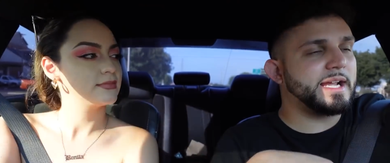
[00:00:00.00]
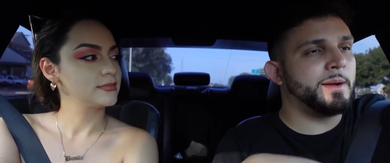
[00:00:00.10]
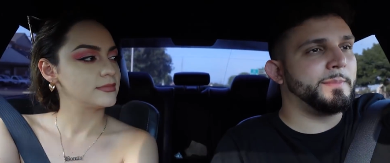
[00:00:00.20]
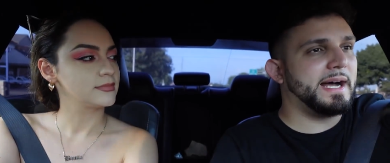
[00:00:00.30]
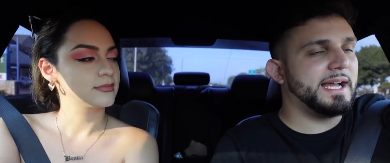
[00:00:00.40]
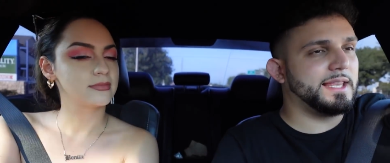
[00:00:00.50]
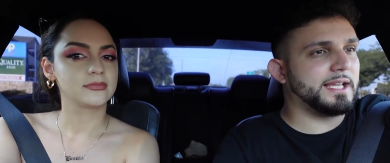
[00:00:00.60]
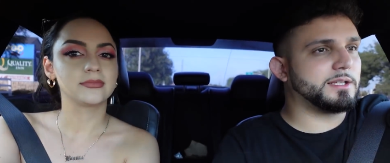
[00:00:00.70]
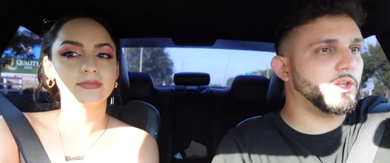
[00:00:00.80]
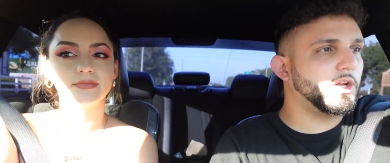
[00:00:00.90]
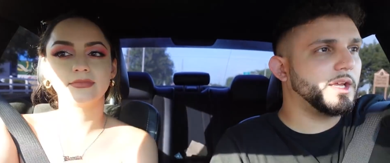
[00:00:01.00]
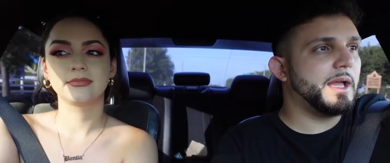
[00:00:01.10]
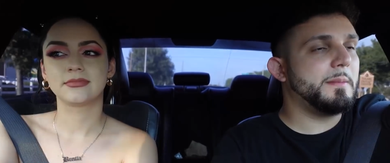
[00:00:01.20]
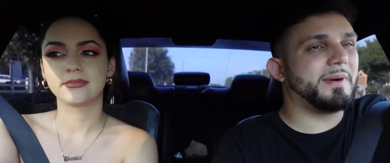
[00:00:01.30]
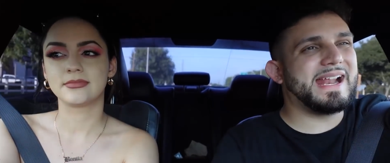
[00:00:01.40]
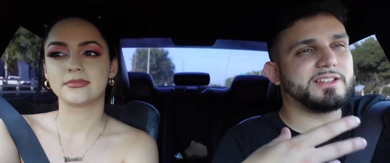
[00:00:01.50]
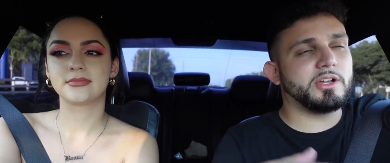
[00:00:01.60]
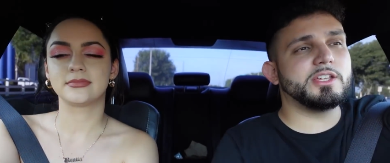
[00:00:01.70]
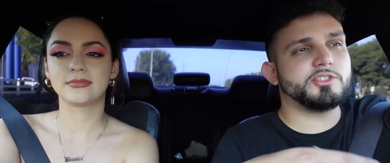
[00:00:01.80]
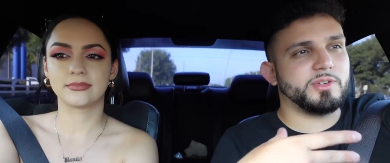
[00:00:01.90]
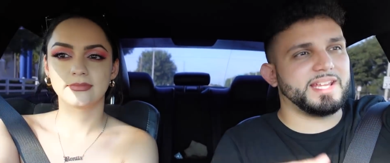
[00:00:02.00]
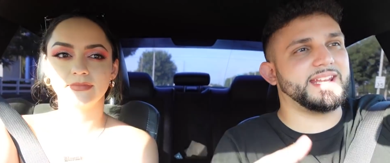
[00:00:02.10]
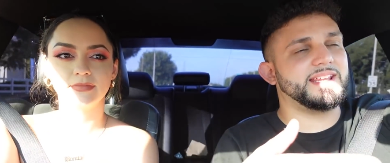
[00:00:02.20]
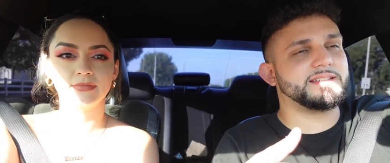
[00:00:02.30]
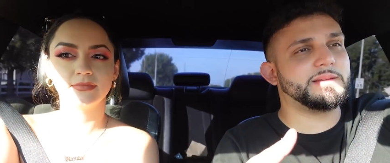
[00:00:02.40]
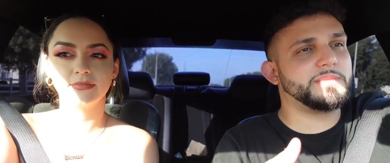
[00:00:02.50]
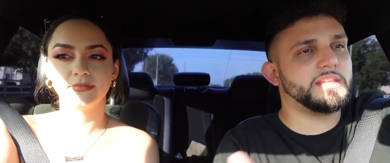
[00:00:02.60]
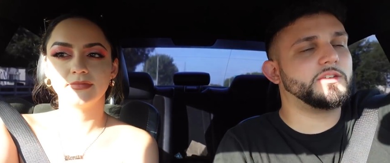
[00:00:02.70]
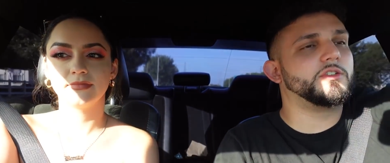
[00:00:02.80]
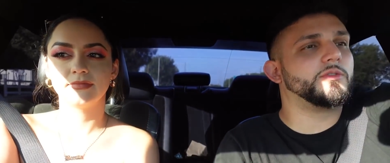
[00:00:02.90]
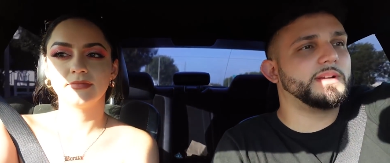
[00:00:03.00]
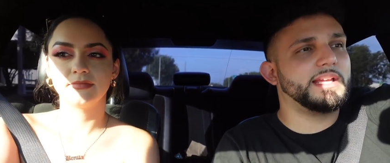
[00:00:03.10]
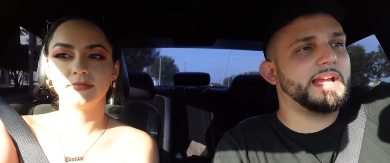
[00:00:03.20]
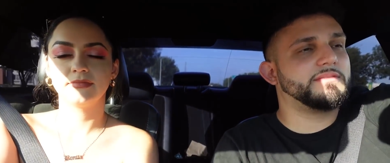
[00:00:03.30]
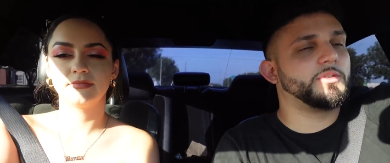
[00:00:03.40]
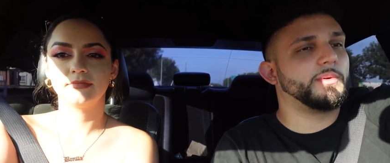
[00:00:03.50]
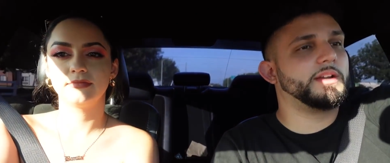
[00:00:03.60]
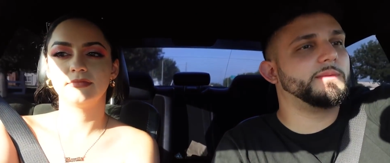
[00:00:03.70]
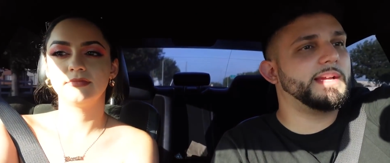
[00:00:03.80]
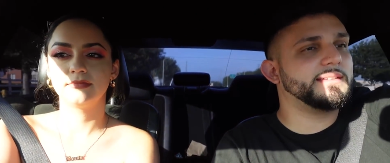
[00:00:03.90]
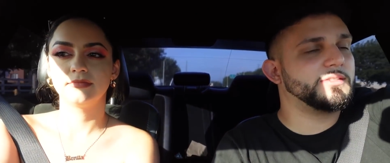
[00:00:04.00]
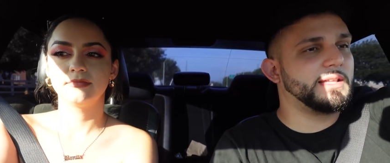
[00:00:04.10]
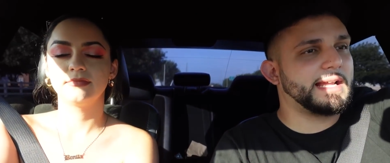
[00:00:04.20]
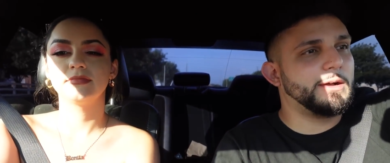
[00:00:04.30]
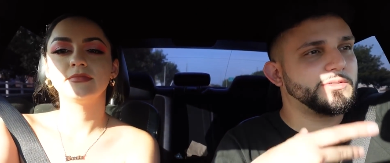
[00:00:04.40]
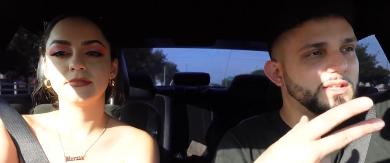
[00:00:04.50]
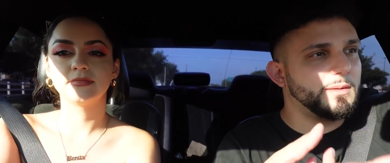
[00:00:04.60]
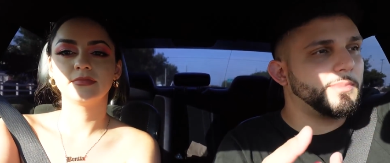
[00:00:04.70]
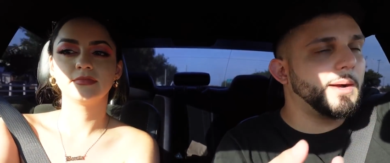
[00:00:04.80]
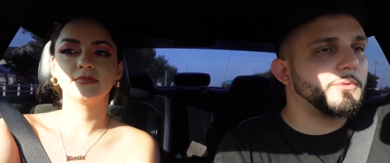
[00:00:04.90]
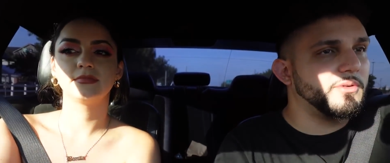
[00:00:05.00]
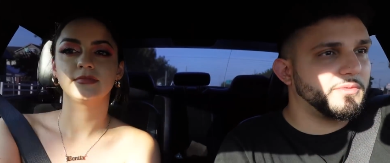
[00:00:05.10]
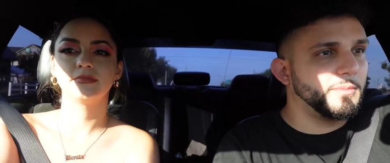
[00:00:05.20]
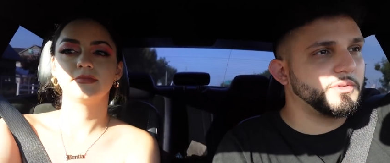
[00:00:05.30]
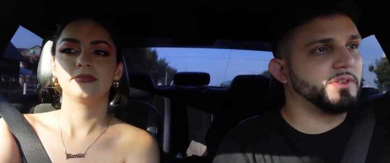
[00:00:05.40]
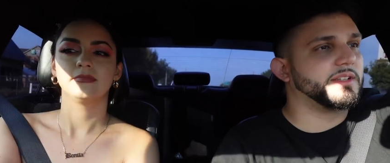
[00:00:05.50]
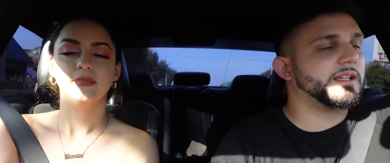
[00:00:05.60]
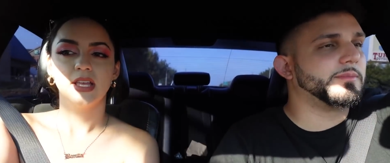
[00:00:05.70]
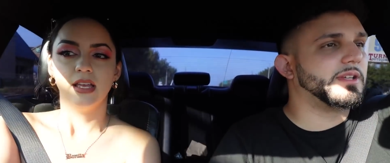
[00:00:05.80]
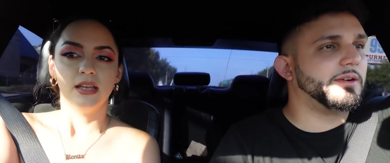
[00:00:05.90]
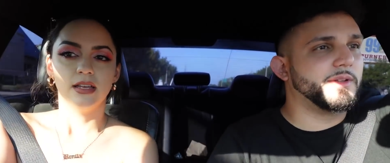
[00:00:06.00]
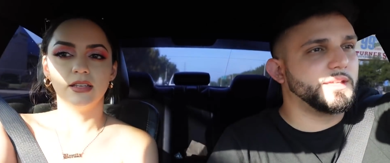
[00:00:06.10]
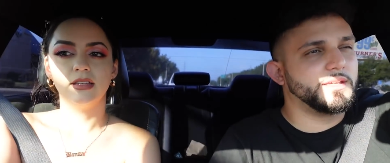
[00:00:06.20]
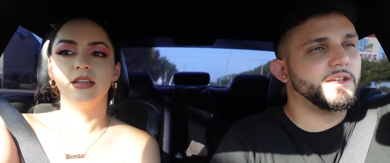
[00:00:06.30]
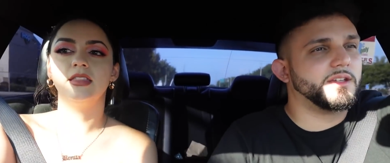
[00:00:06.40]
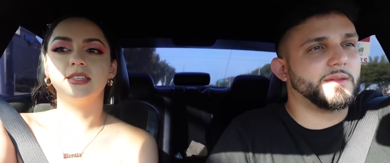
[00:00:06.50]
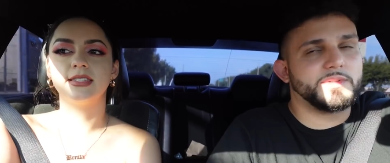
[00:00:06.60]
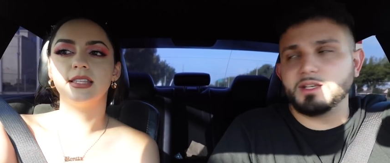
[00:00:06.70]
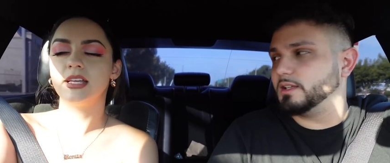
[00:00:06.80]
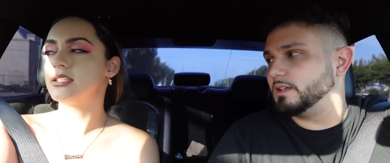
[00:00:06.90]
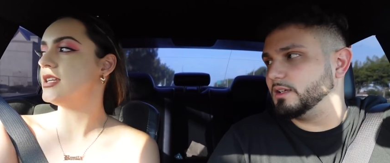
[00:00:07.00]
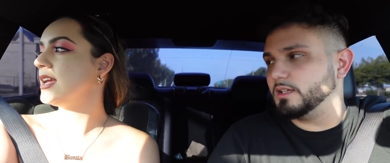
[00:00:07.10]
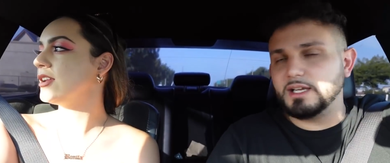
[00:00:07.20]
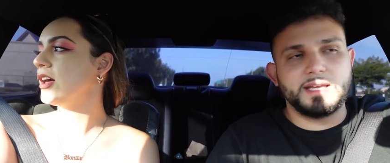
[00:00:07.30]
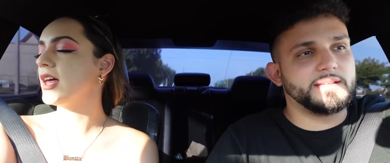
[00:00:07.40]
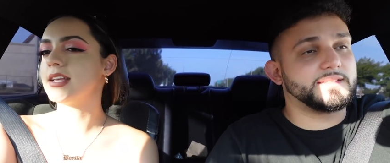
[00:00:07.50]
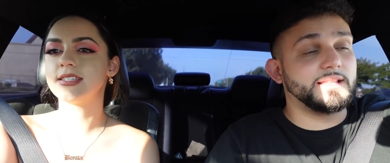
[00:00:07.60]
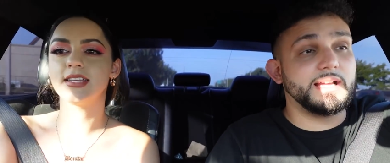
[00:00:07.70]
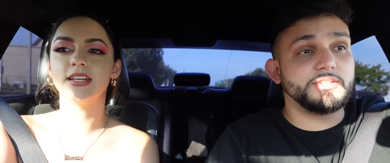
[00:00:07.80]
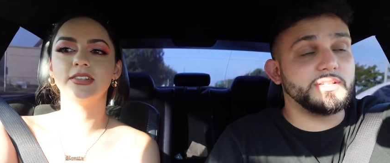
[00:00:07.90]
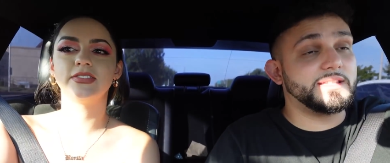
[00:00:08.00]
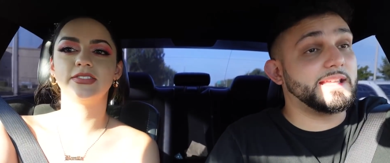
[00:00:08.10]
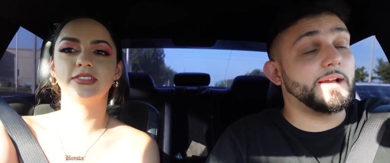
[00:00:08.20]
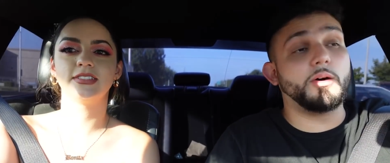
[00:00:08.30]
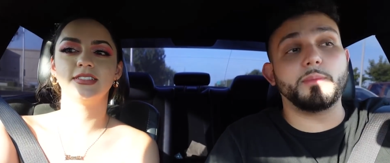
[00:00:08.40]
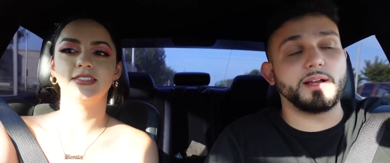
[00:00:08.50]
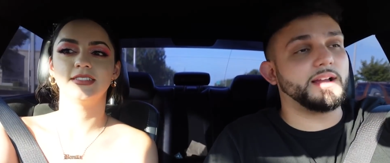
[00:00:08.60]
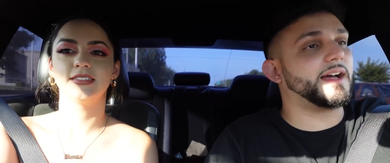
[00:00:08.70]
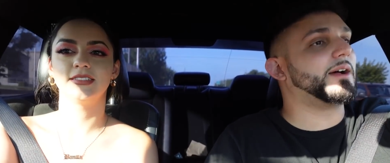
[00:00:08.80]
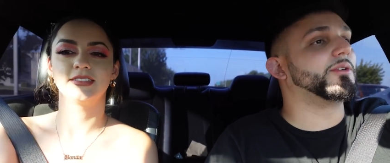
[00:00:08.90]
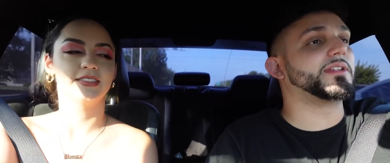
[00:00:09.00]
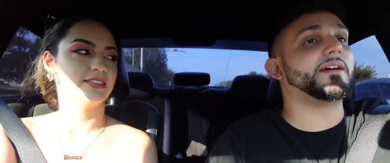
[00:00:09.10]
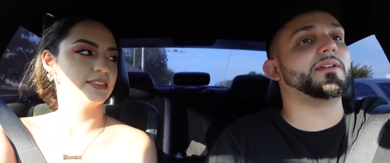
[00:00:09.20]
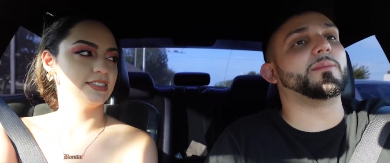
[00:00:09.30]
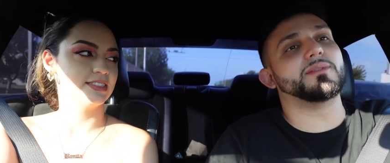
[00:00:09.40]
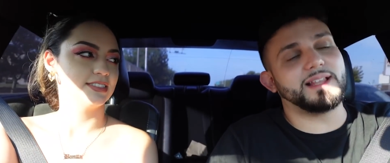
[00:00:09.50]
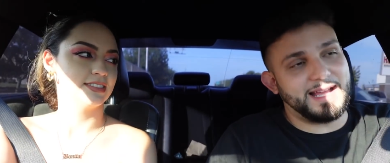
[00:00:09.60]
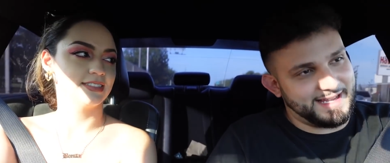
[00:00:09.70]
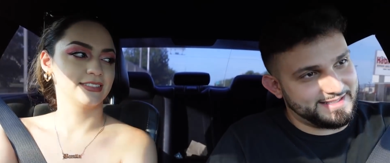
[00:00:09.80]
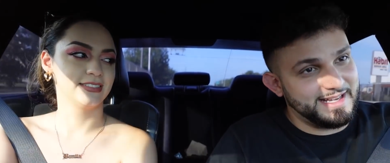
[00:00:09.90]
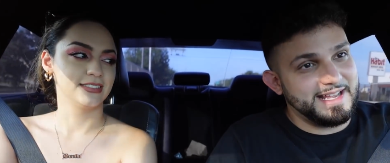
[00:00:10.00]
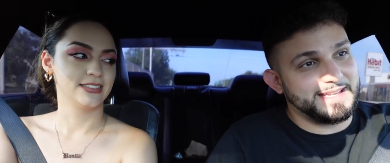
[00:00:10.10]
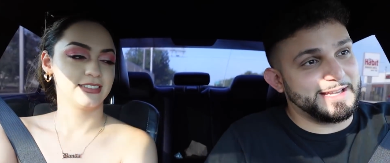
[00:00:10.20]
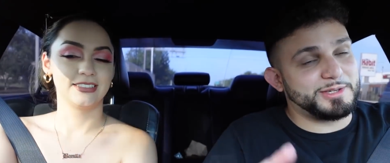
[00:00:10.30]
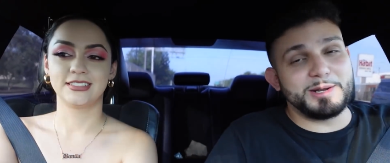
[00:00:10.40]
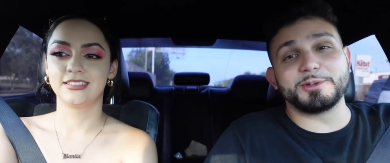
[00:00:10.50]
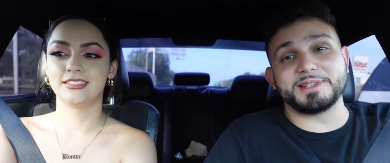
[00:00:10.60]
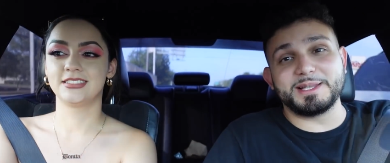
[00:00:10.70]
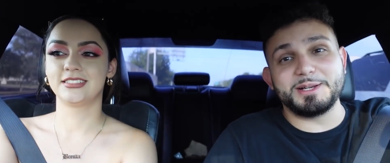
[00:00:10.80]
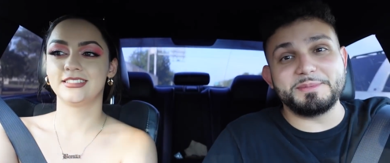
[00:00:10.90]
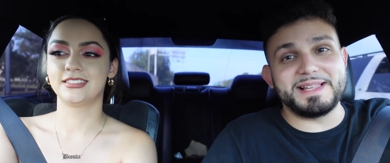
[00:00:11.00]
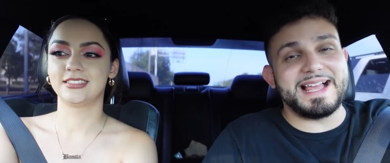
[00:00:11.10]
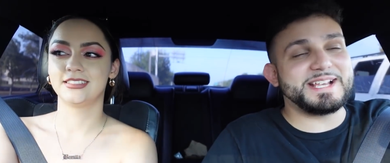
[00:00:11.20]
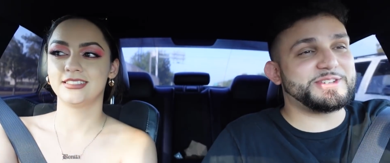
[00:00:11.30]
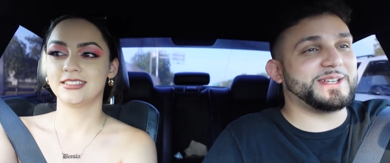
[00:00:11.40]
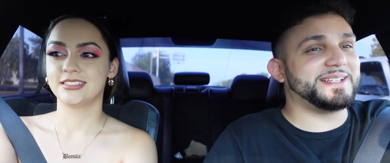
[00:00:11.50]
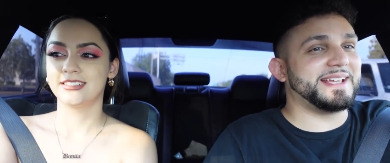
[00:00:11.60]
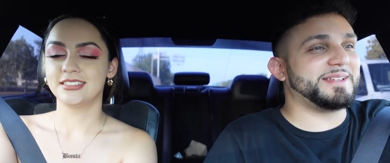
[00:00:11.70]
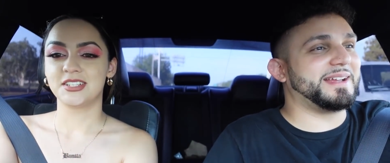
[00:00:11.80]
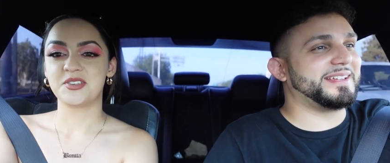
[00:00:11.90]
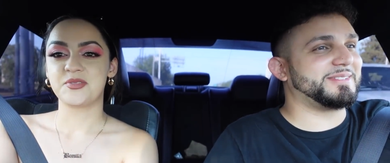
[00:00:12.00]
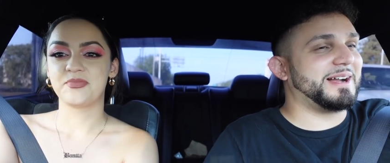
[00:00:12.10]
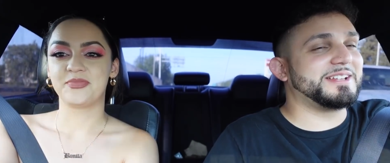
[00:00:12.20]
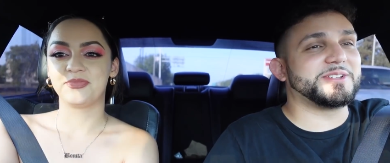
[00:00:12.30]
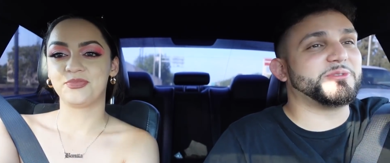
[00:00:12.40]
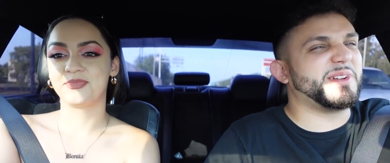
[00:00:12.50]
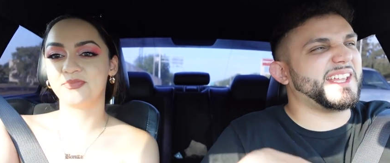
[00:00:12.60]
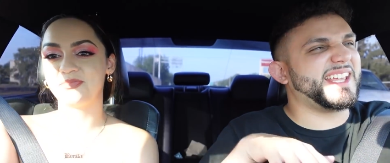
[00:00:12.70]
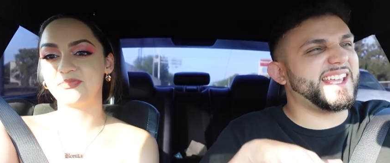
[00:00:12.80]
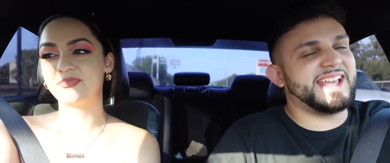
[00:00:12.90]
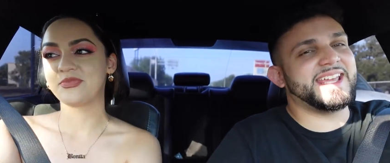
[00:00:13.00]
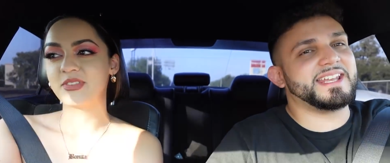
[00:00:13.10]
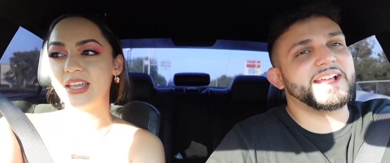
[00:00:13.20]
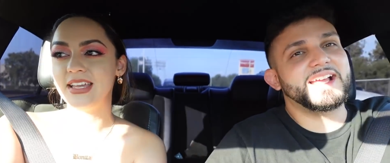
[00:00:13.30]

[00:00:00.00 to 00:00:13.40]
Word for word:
Speaker 1: that come by and like look, but as long as you're eating something, you don't really have to wear your mask. So like I was eating popcorn for most of the time, so I didn't really. And the slushy and all that stuff. And the slushy. Oh my god, I was having a blast. Yesterday was literally my last cheat day, you guys. So I just went in.